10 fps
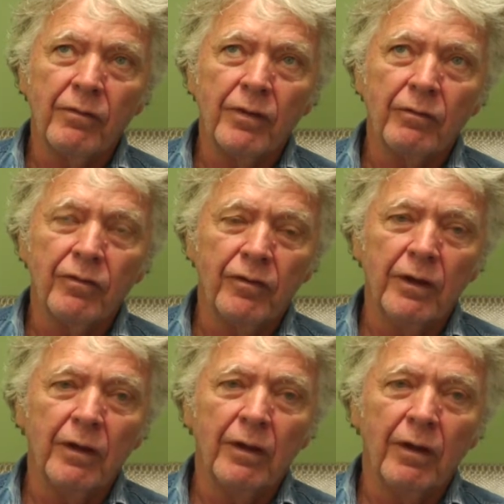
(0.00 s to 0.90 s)
the
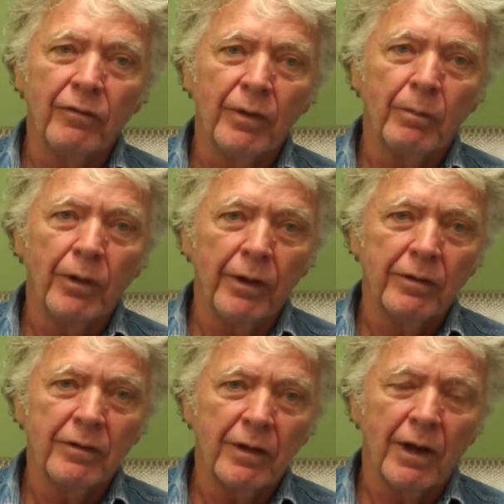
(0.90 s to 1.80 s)
feel of the
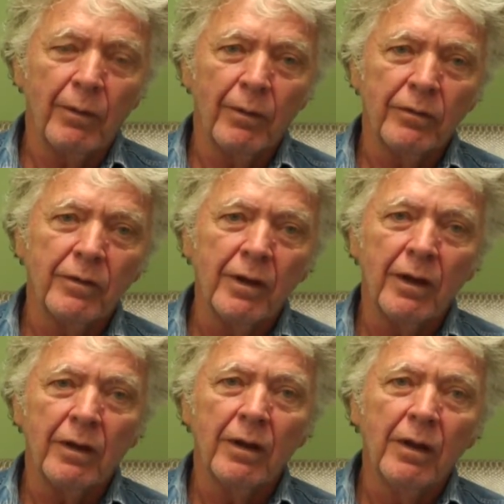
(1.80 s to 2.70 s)
place that I was in.
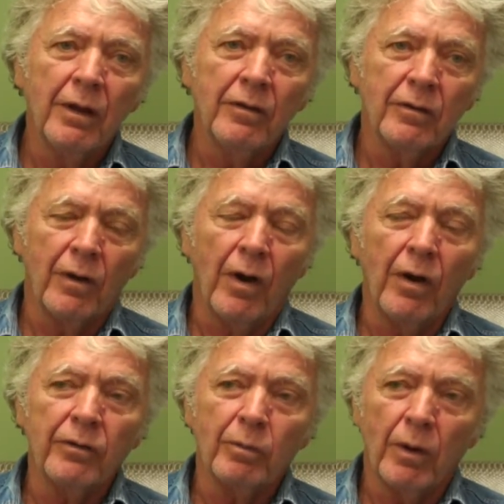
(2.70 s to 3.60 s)
So I
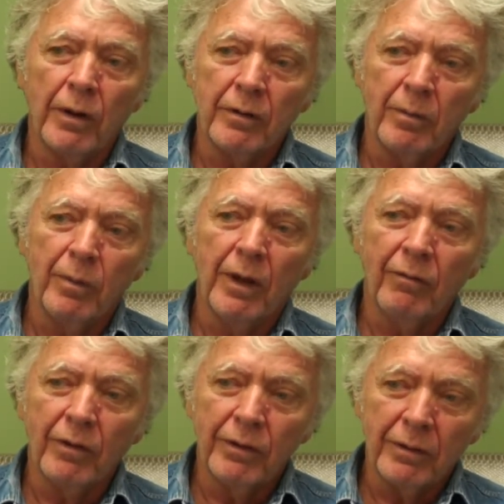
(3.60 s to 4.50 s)
always wanted to be
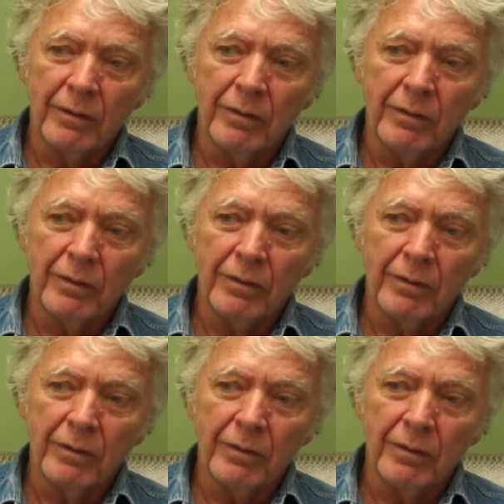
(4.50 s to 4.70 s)
able to